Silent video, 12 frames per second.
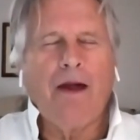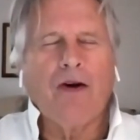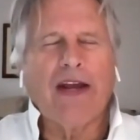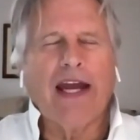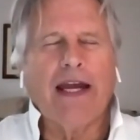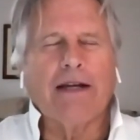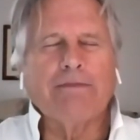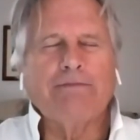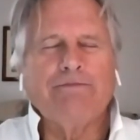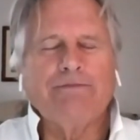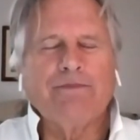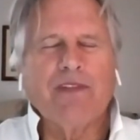Okay.
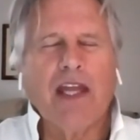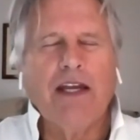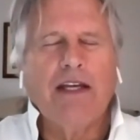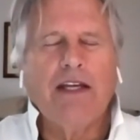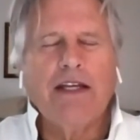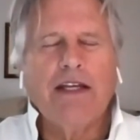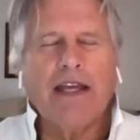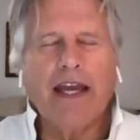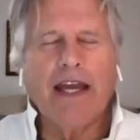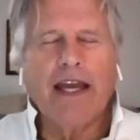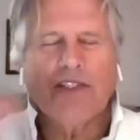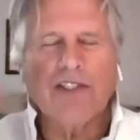The
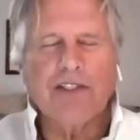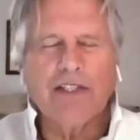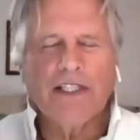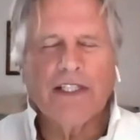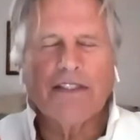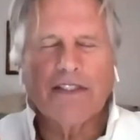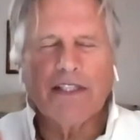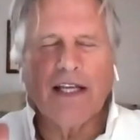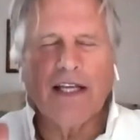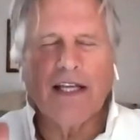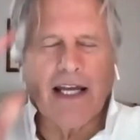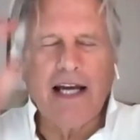answer is,
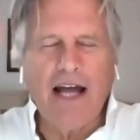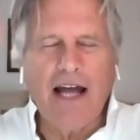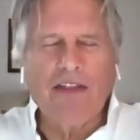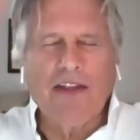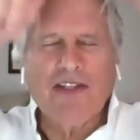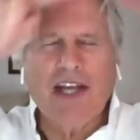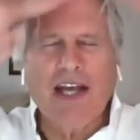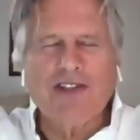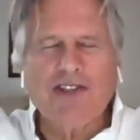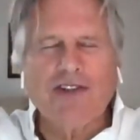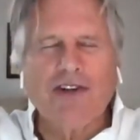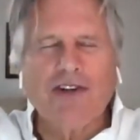and I got this
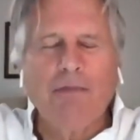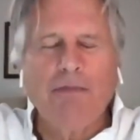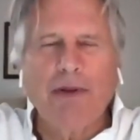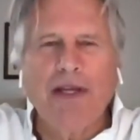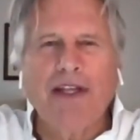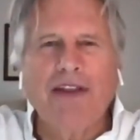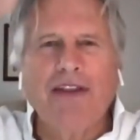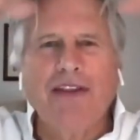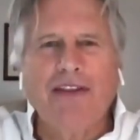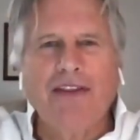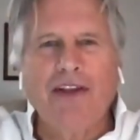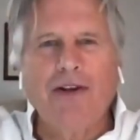answer up in
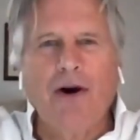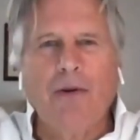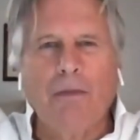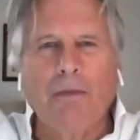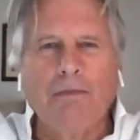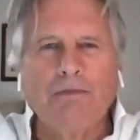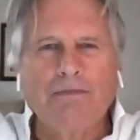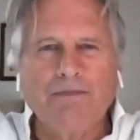the dome.